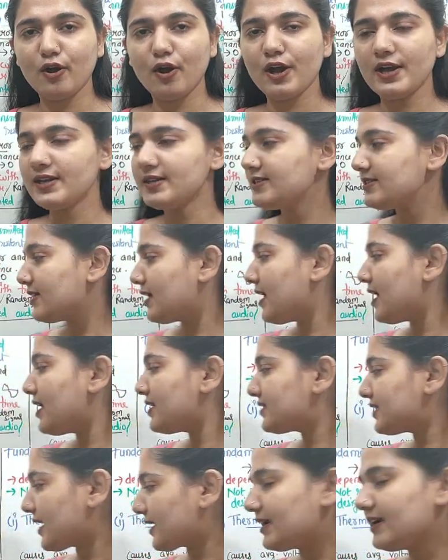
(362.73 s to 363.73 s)
noise,
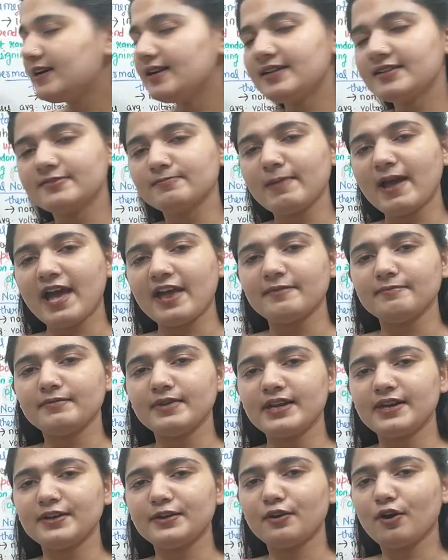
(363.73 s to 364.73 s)
second is
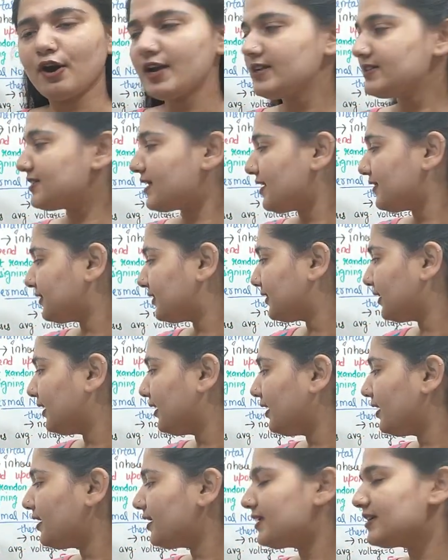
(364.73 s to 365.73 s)
man-made noise, and
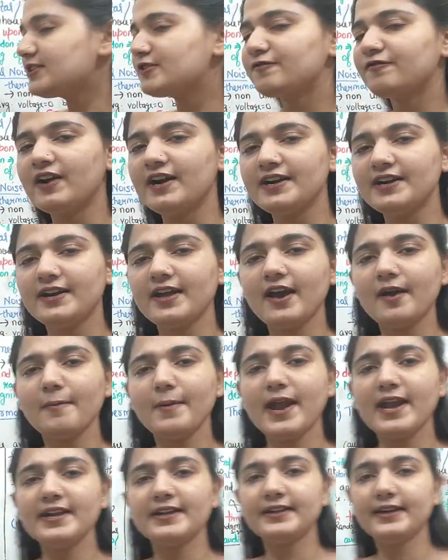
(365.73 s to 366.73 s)
third is
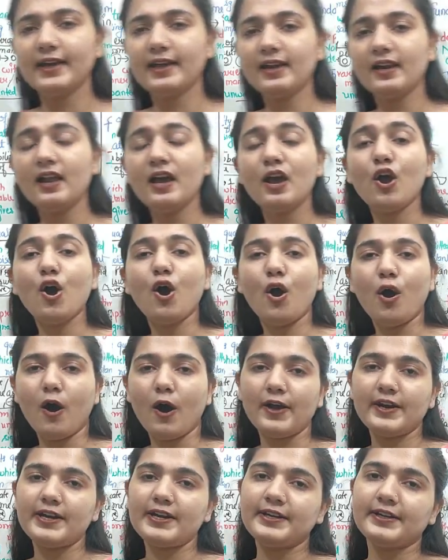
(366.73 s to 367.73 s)
fundamental
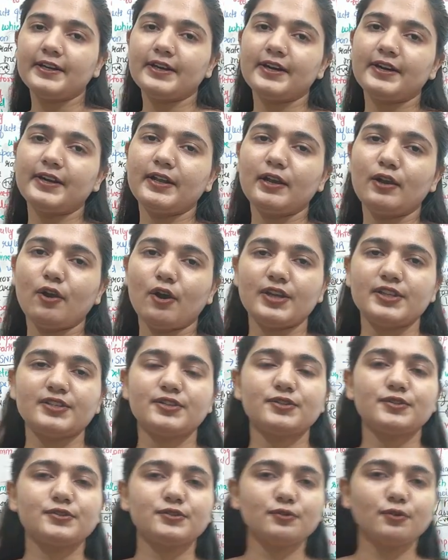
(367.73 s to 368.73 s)
or internal
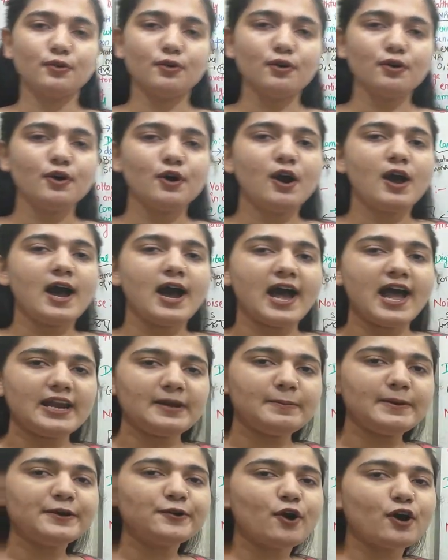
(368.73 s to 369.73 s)
noise. So
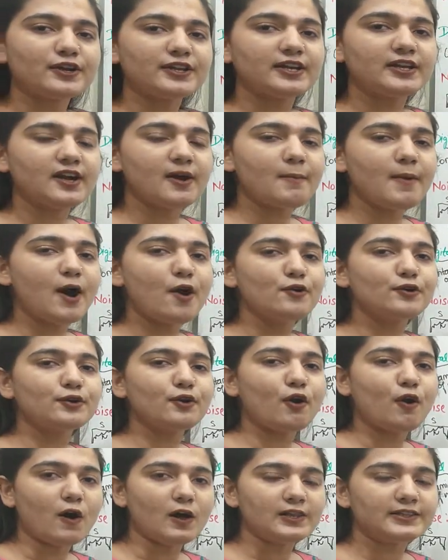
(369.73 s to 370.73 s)
I'll be talking about
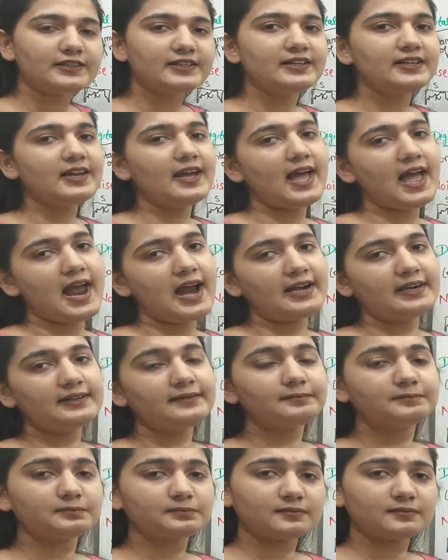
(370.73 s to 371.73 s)
all three and